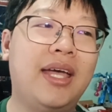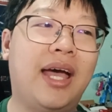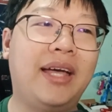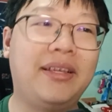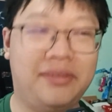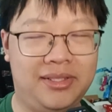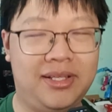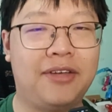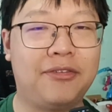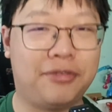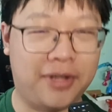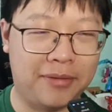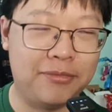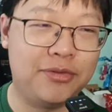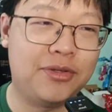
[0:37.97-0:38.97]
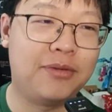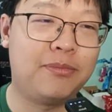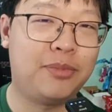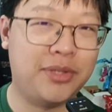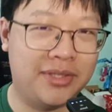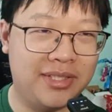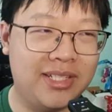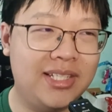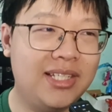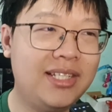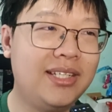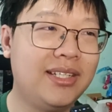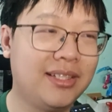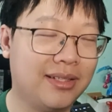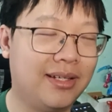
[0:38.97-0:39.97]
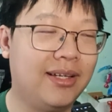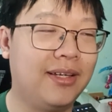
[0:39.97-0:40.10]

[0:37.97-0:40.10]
I think I've come to a pretty